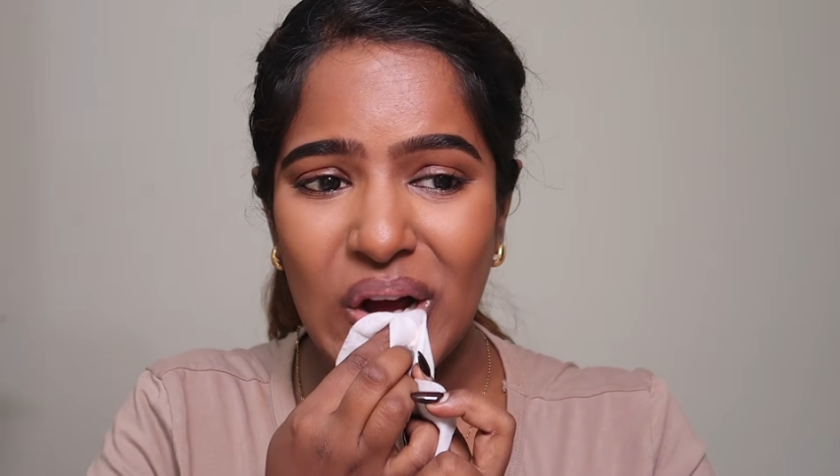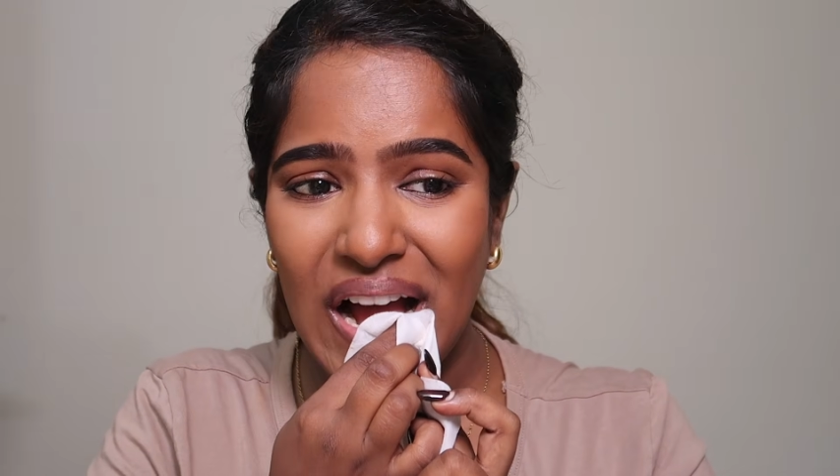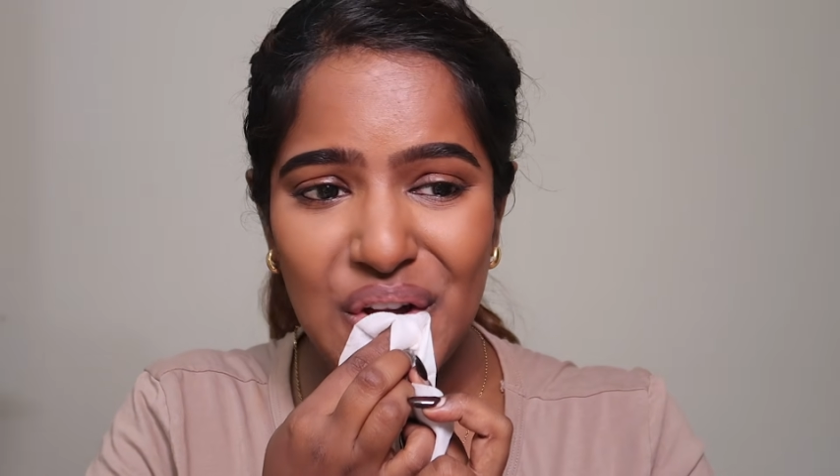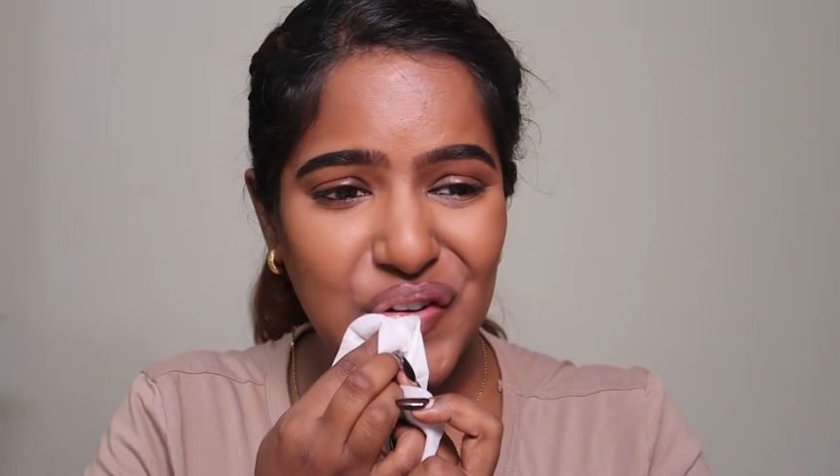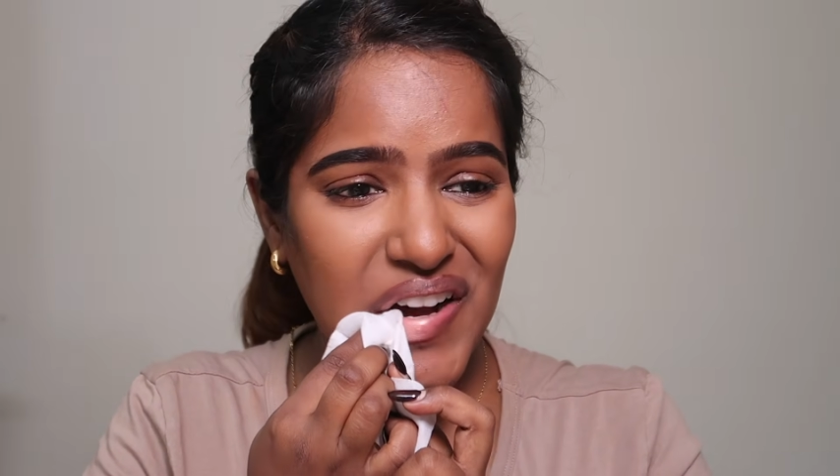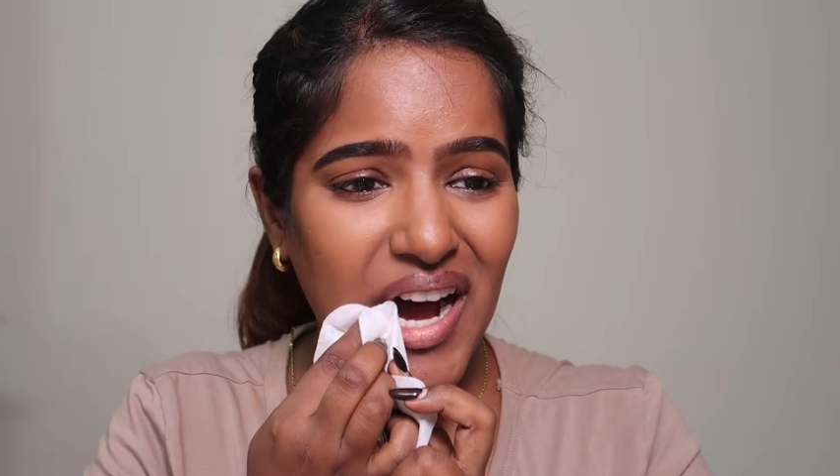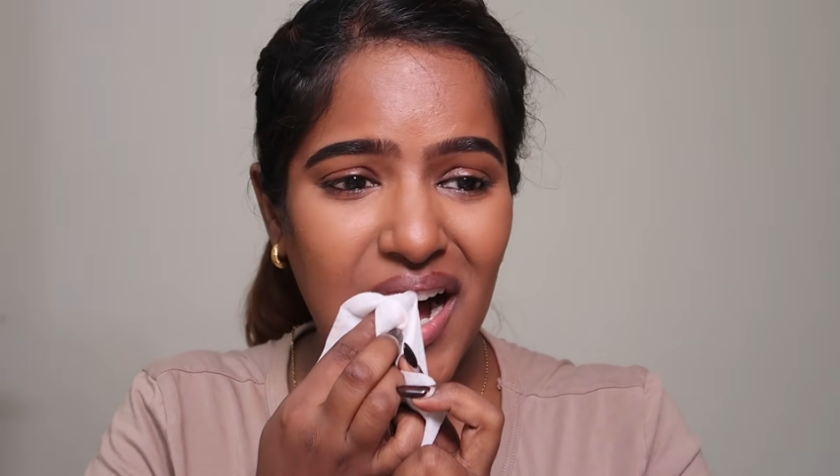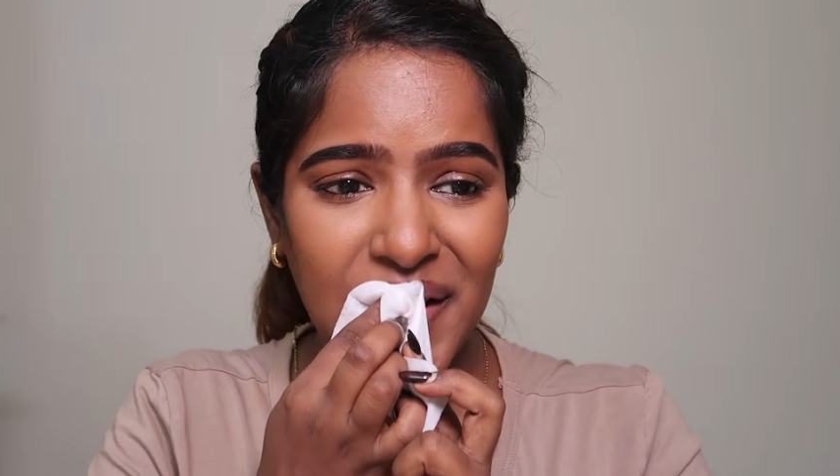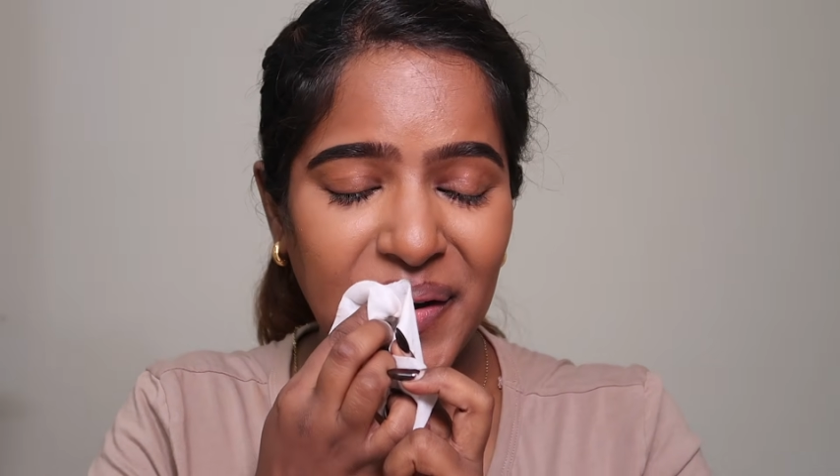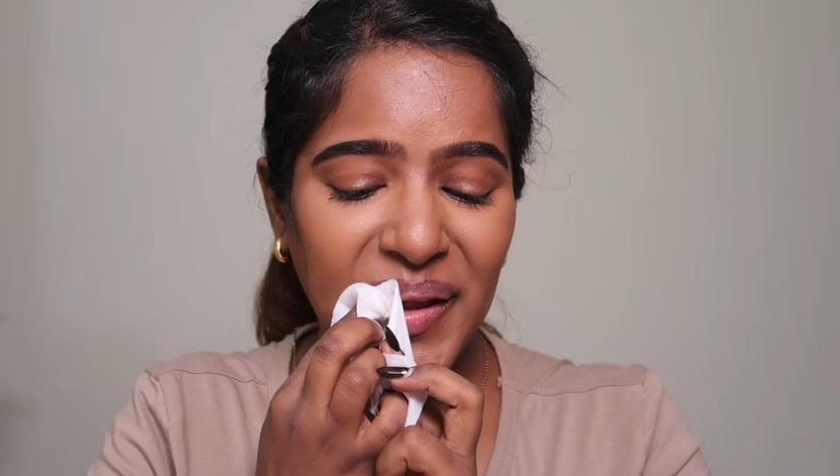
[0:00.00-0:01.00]
have a
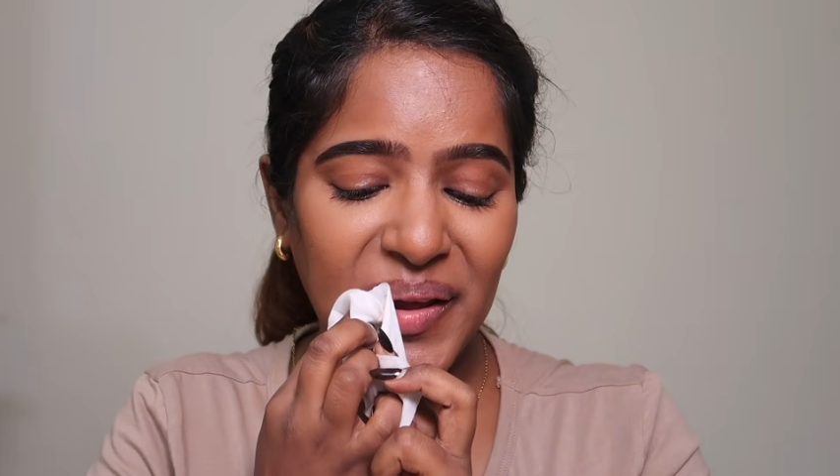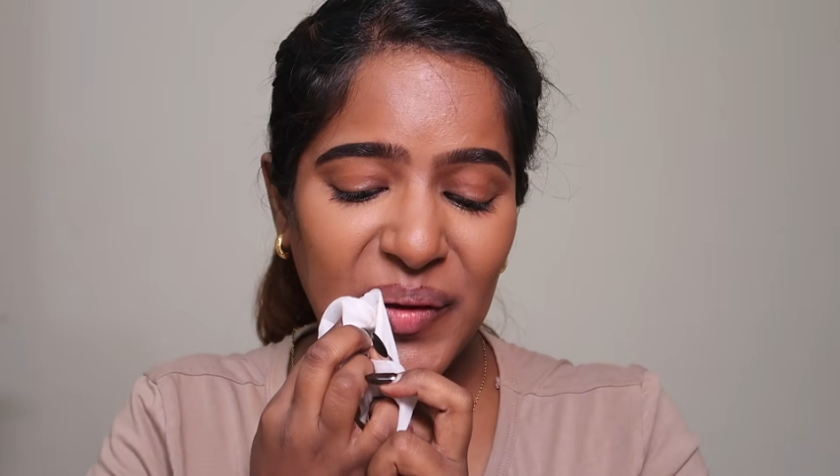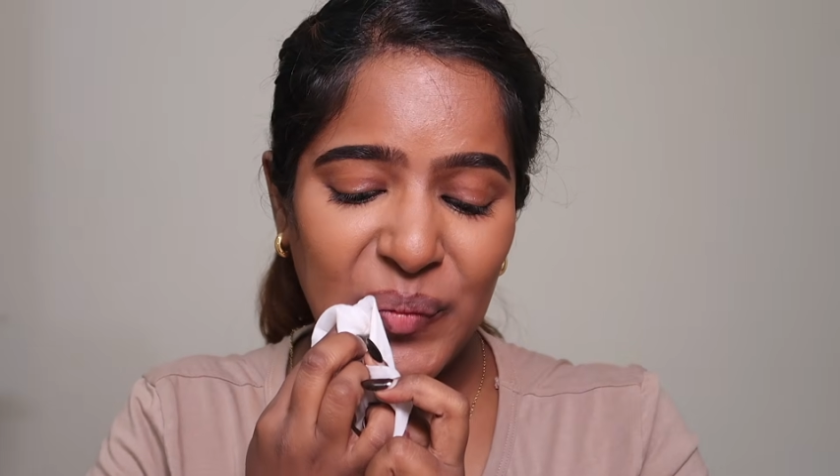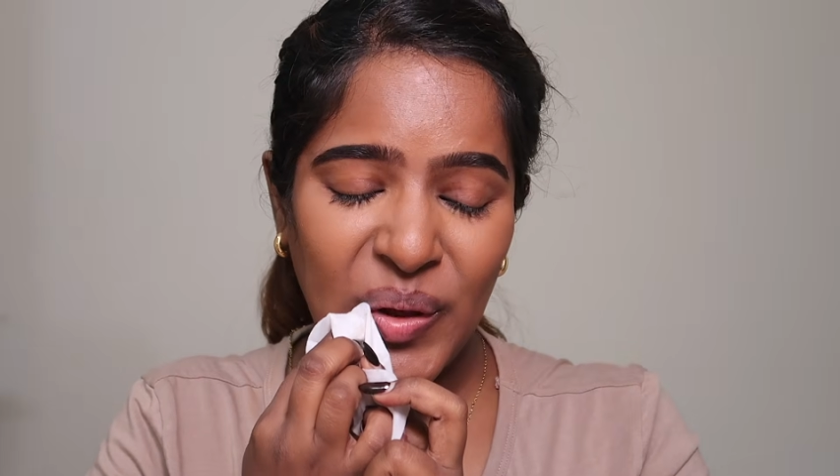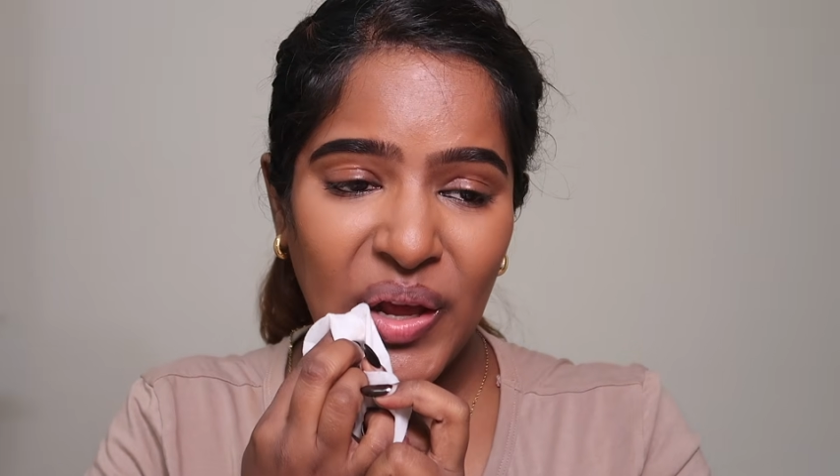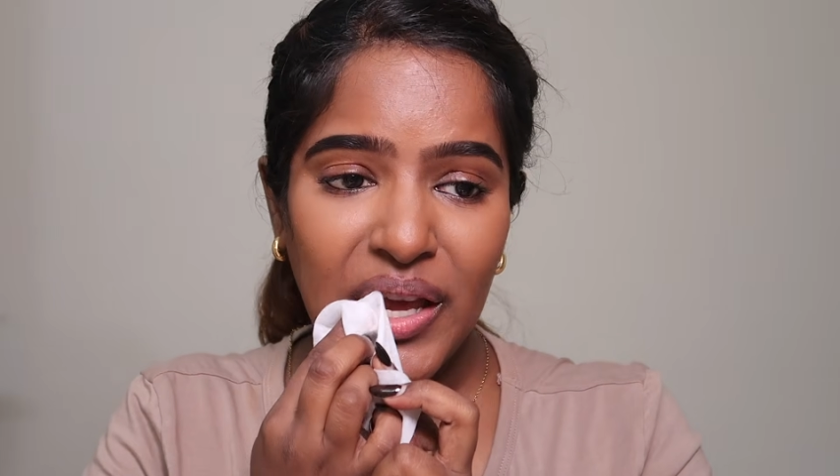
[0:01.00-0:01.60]
hard time